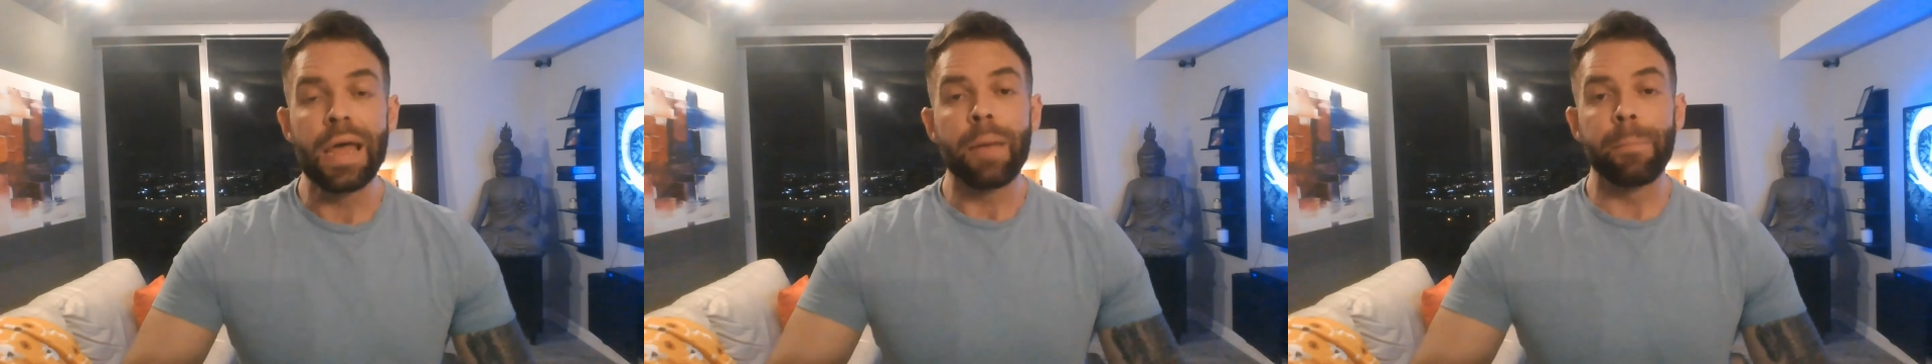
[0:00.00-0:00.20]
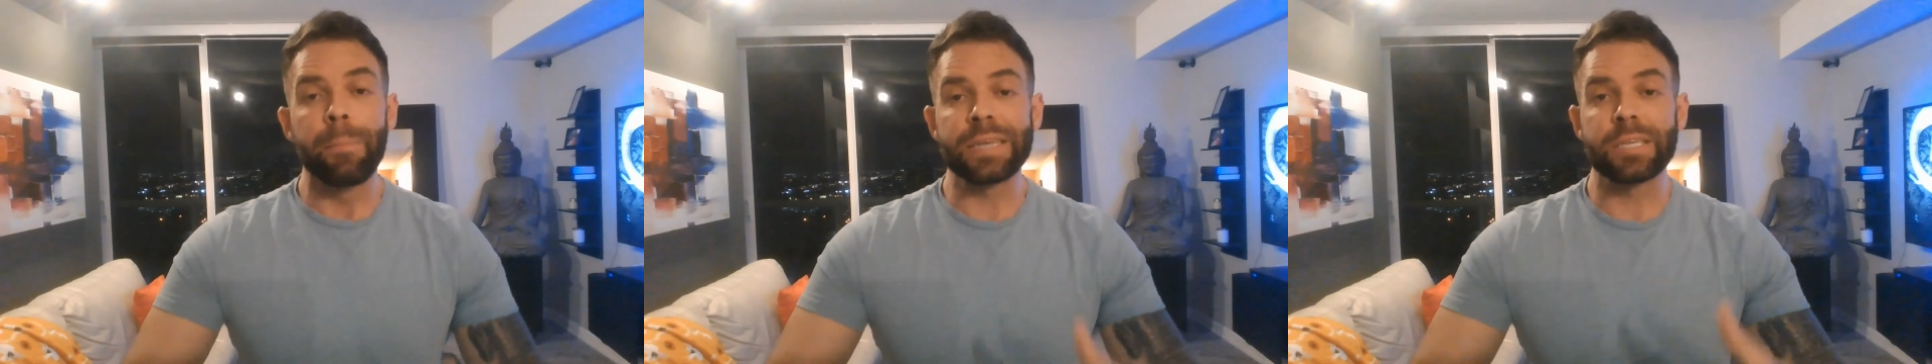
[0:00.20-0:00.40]

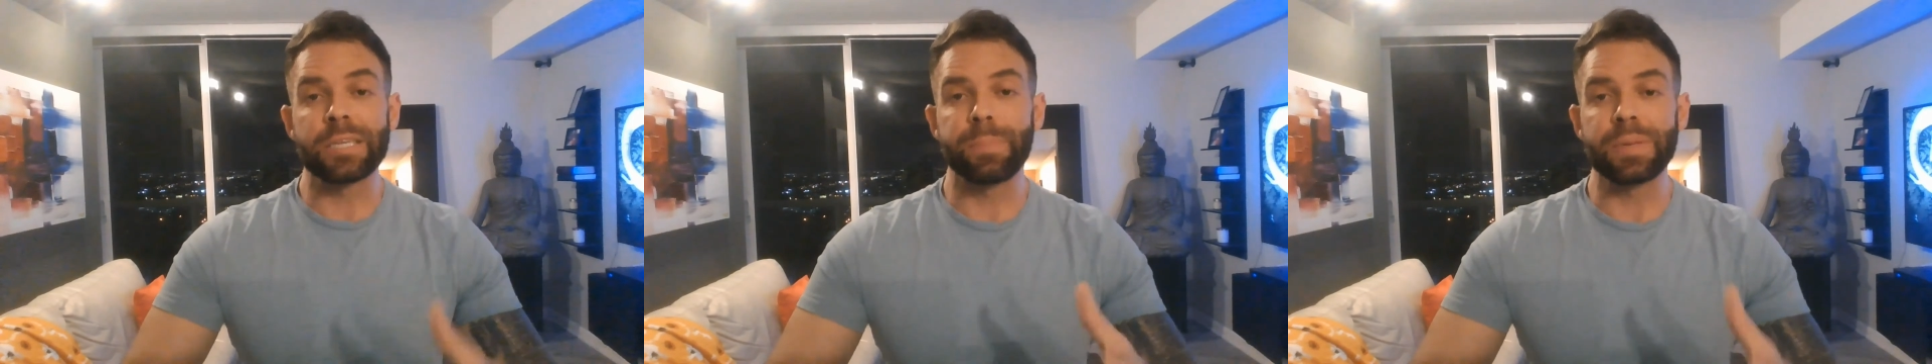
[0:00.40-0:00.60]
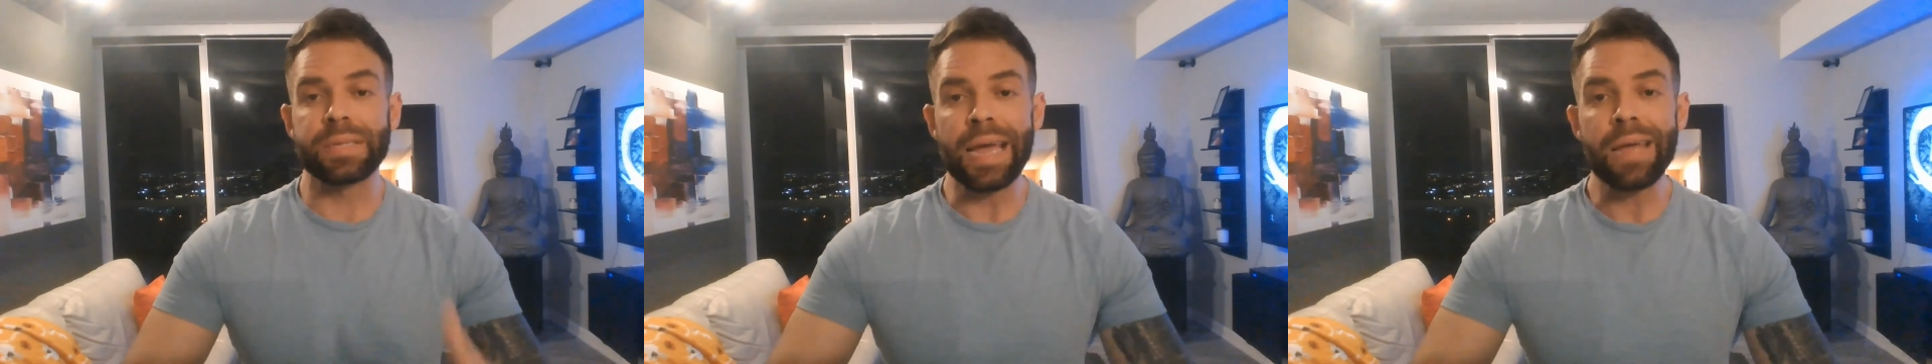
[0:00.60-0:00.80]

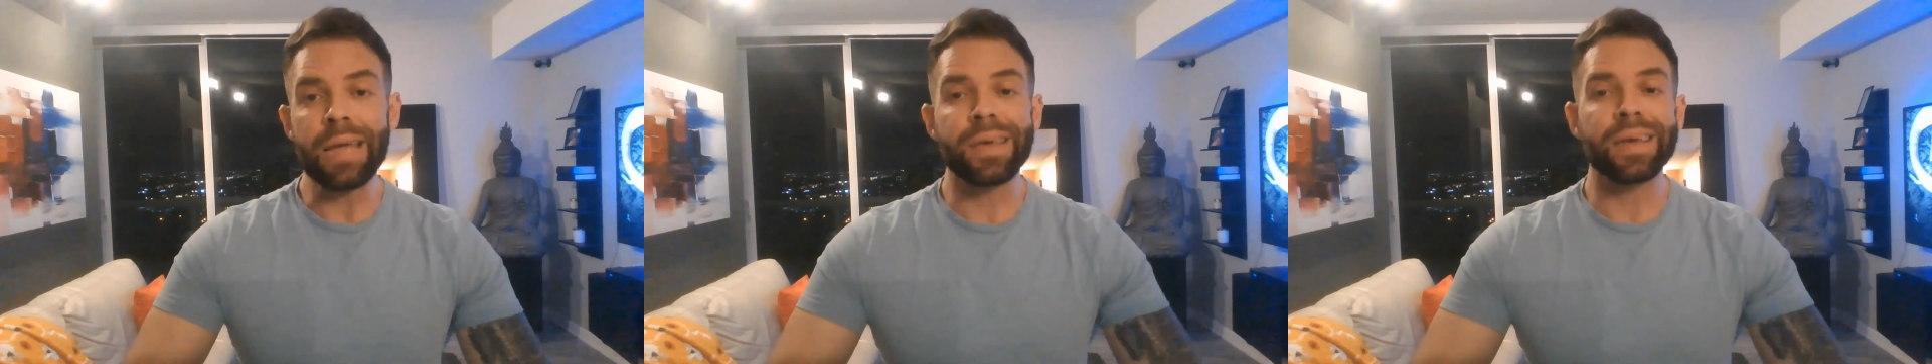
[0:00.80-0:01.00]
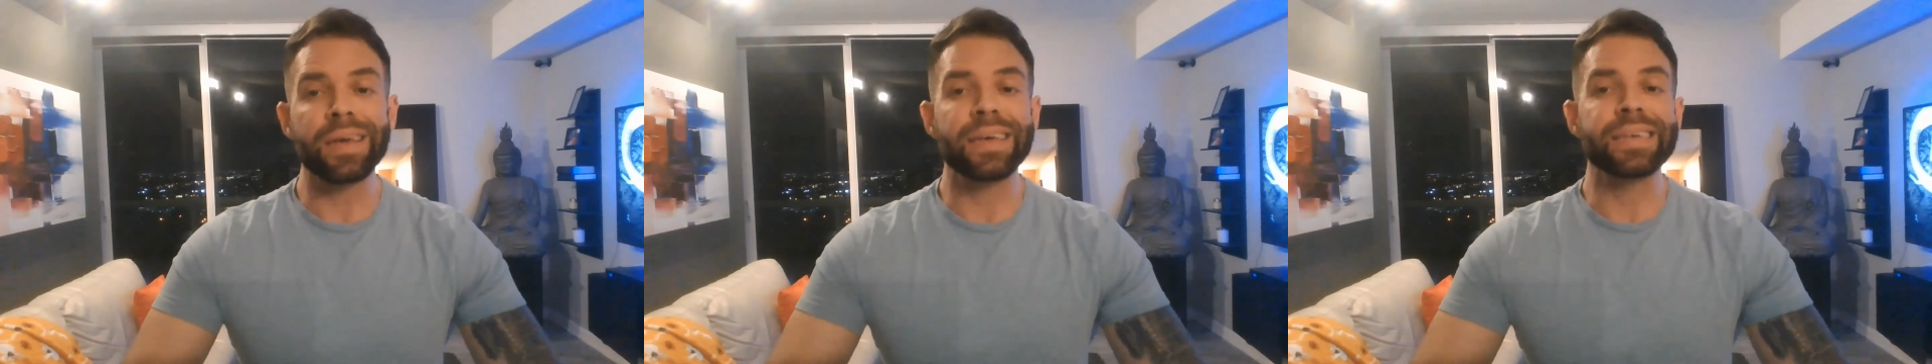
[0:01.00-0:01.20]

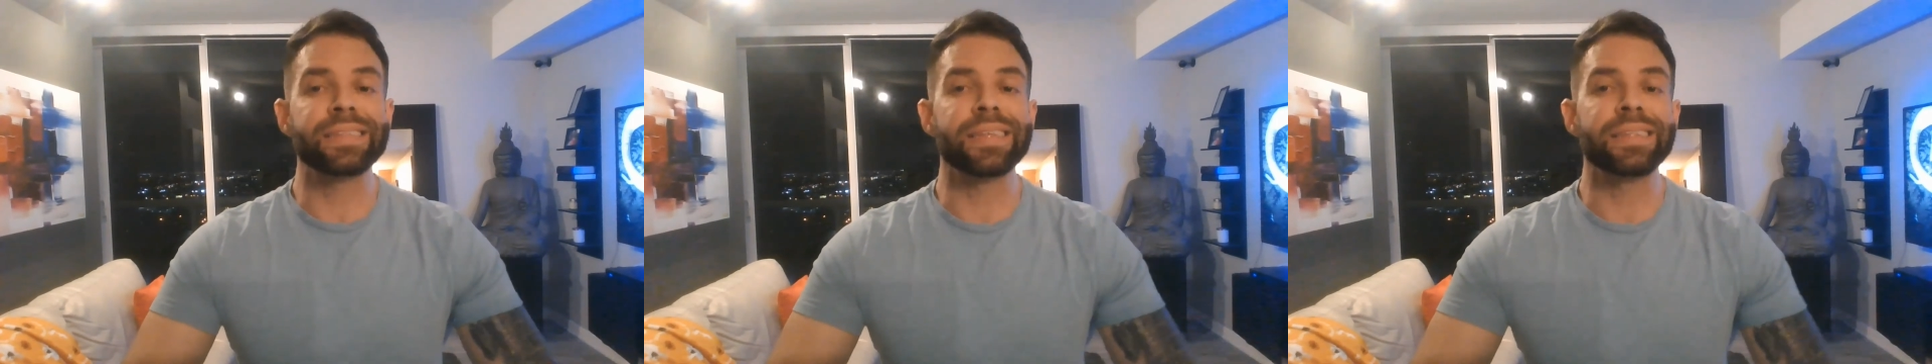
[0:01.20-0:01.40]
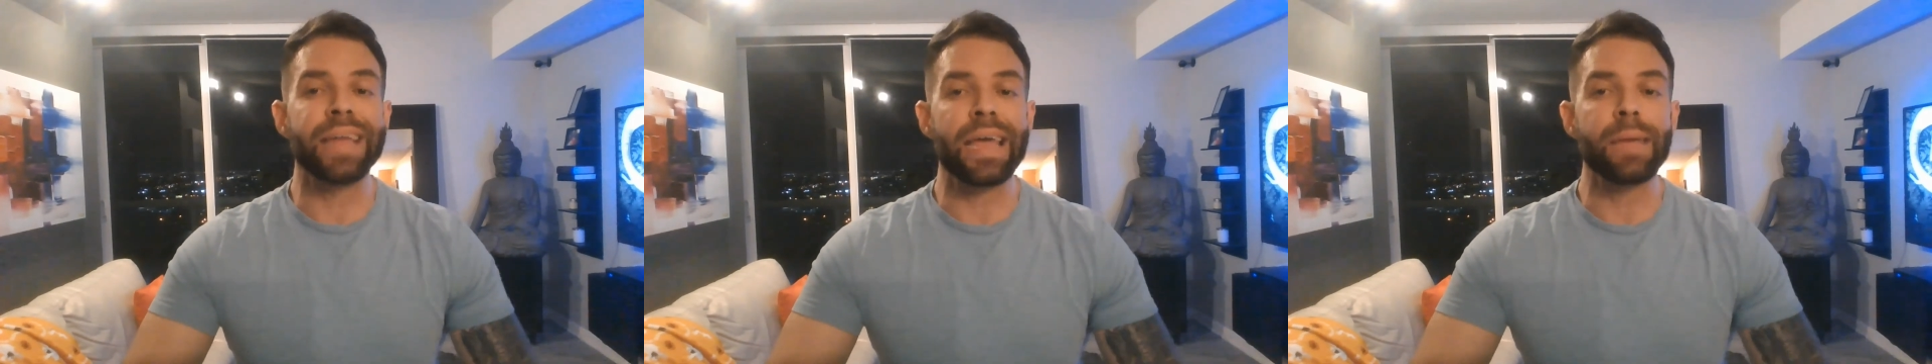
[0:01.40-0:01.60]
Mesopotamia is
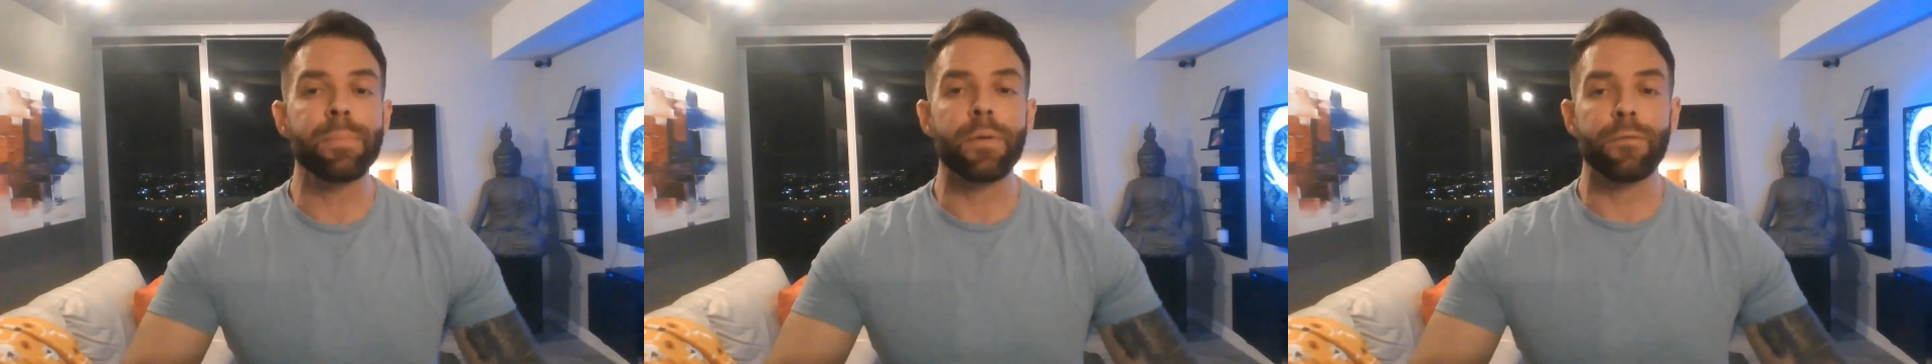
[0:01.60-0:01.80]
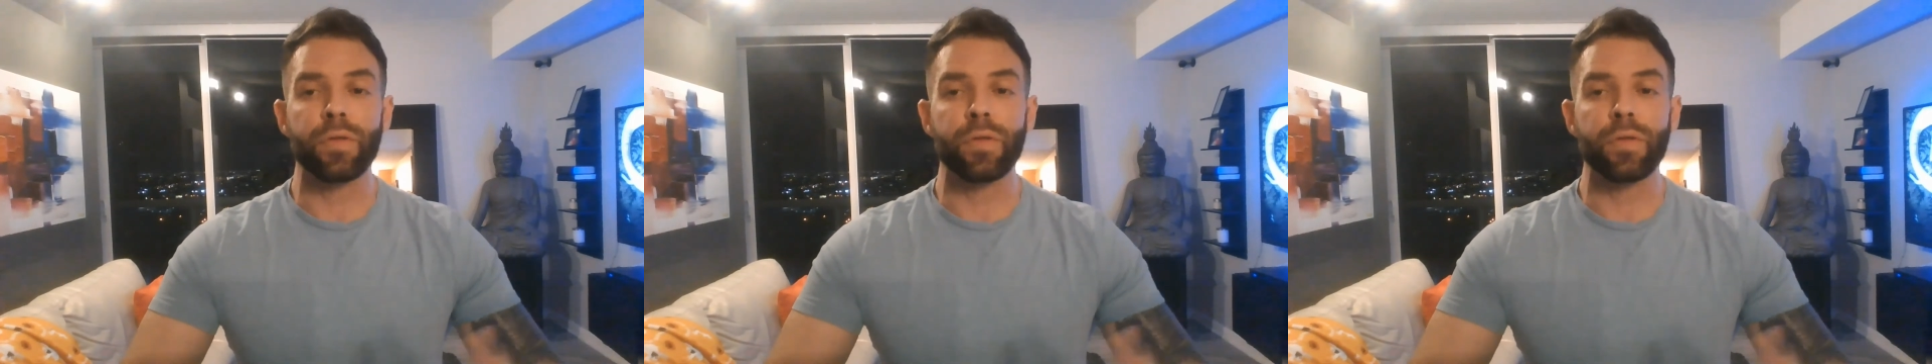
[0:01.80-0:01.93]
the name